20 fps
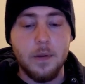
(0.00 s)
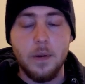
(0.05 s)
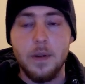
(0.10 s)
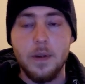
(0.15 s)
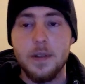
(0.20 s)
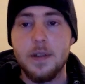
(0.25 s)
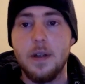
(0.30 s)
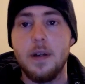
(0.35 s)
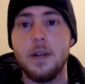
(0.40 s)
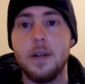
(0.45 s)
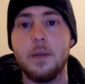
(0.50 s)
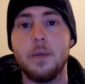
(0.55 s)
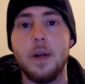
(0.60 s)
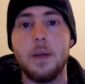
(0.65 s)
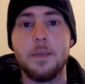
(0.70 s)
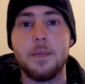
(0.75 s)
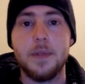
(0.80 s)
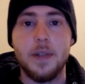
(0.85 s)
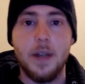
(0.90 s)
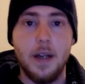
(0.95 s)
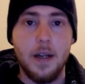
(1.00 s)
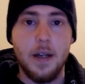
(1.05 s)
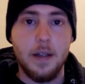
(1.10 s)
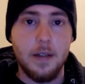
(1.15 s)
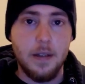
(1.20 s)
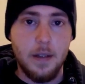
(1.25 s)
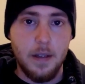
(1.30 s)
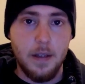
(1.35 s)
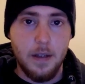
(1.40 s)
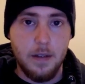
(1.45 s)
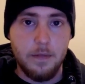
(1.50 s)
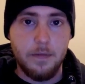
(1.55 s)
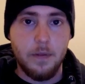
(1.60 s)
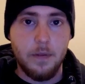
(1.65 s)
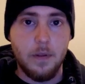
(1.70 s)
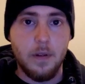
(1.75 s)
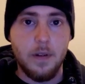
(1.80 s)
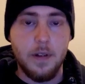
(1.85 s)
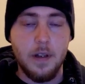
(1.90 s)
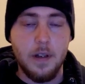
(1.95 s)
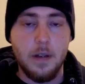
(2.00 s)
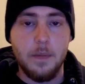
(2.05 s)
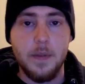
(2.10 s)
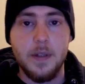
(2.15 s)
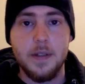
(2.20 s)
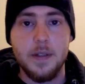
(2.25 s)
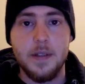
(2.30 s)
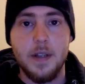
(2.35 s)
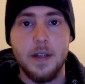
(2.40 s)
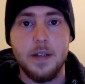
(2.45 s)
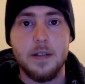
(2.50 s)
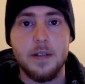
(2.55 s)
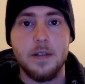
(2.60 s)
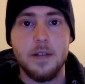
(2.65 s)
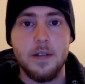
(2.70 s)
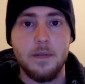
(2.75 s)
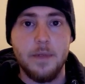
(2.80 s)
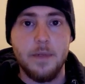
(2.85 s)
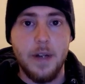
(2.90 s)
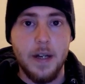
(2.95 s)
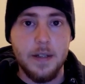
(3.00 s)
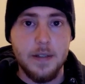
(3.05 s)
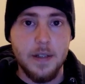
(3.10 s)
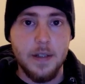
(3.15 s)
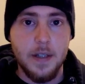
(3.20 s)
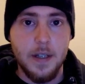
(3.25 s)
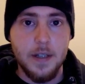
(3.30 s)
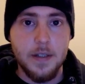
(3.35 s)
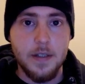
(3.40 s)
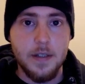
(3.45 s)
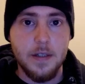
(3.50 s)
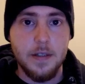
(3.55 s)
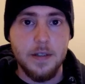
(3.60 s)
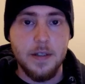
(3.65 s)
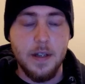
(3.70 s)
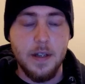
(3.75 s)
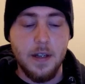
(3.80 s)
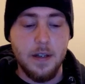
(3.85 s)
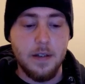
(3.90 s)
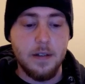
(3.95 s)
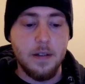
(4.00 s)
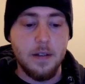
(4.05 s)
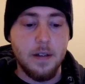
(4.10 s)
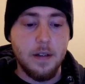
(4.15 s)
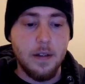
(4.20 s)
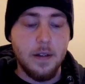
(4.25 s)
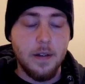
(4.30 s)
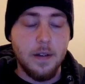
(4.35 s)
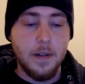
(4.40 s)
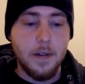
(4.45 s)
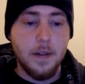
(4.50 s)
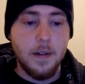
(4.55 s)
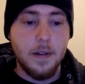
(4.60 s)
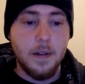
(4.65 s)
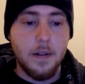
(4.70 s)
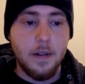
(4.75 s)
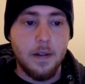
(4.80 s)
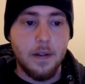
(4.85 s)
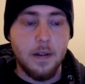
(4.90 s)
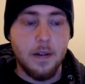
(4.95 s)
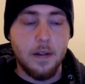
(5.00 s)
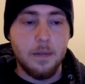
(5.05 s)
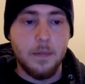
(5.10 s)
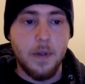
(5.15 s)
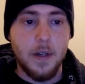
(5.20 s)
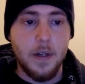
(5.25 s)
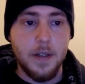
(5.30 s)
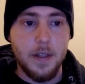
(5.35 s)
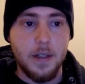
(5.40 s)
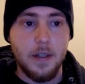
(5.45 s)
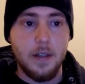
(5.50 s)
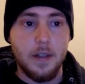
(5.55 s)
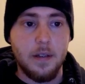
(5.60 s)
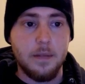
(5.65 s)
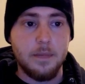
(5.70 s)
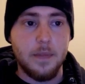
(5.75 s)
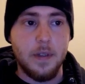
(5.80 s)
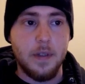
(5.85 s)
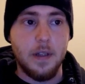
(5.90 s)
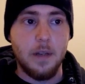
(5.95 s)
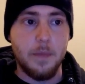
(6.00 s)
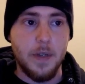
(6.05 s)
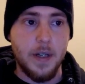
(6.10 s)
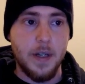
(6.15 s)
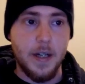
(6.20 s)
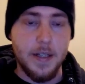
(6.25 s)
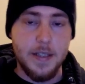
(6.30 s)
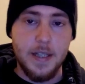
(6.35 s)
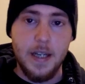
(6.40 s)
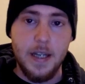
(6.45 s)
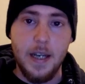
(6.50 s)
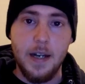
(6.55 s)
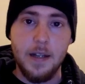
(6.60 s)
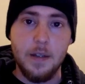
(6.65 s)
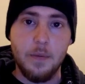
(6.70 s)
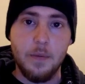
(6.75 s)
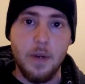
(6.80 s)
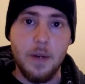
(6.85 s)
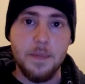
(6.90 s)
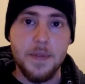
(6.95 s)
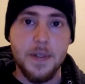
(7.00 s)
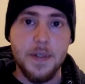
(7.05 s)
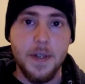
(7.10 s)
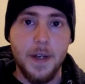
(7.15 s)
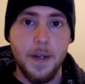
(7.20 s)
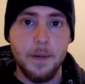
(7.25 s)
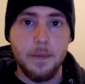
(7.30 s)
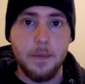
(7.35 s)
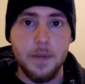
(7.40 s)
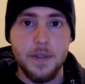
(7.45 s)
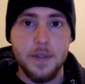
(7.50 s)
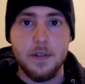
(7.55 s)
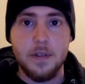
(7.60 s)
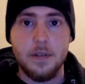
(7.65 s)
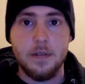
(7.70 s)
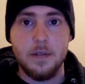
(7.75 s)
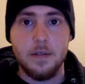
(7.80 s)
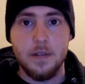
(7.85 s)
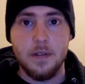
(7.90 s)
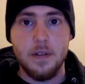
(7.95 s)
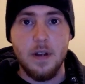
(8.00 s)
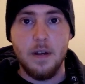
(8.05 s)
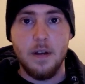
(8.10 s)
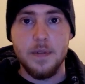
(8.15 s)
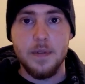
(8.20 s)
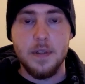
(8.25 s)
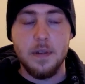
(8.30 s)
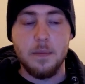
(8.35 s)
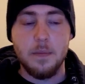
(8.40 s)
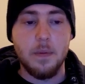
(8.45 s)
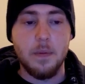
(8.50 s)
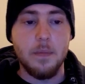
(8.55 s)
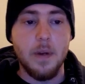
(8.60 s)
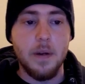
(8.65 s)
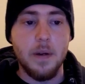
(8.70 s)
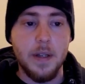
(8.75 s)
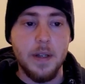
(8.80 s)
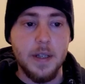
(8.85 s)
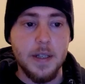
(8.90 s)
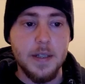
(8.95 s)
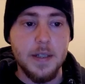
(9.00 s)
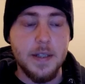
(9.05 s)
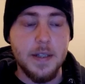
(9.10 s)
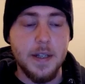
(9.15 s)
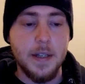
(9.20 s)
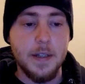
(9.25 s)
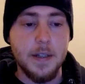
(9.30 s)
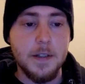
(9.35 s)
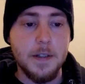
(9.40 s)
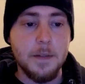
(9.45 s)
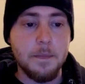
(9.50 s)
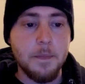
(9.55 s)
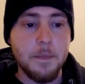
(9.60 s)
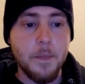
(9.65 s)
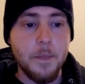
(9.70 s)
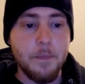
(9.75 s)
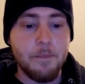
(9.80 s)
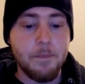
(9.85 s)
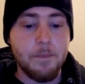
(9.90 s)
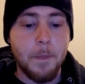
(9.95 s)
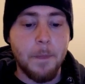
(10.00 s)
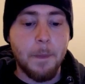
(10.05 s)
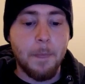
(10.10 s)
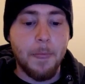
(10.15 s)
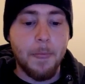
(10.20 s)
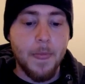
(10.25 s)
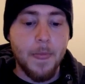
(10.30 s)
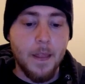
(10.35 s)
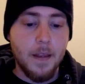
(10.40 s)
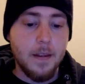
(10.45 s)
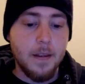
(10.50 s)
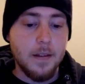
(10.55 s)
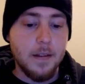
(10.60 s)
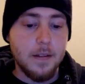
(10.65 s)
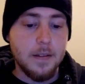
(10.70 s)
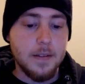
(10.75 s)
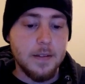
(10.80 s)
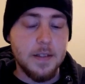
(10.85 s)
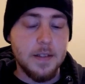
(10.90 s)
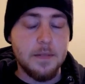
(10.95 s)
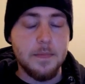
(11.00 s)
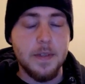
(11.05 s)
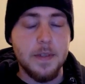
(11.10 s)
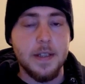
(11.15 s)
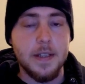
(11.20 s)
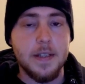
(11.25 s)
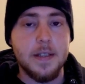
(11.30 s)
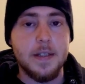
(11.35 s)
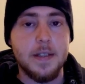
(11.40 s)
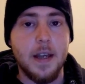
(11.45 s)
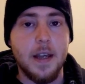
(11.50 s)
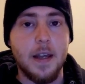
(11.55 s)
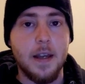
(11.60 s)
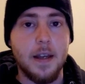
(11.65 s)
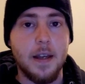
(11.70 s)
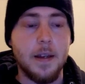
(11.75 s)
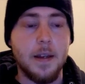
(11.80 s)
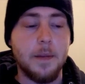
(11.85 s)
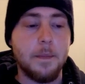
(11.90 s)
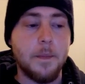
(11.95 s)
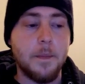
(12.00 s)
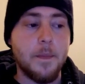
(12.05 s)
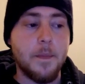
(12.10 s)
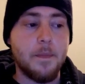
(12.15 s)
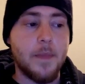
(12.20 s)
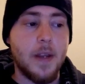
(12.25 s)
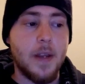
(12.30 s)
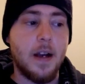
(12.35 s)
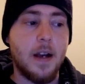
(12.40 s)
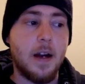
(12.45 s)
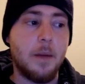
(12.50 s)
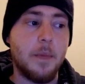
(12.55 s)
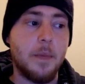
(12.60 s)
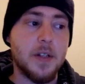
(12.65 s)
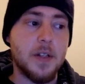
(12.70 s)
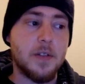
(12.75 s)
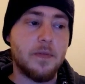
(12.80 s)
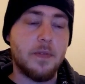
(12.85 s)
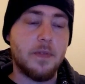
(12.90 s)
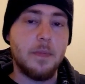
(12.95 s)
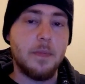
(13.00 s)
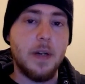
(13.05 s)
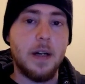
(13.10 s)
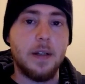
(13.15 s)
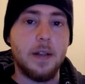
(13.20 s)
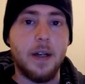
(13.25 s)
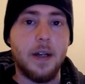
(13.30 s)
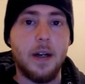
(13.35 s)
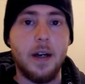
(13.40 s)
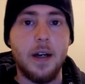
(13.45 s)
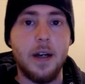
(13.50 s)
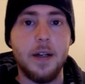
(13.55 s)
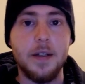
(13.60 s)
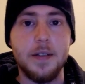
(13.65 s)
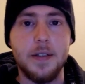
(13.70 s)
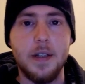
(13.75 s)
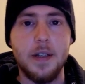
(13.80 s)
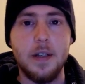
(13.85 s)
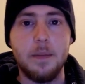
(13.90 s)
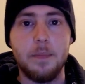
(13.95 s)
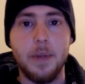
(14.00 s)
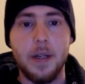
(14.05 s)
of course, on the website for the immunizations and vaccinations, and on the Immunize Canada website, which is obviously promoting these things, it doesn't really say how much formaldehyde is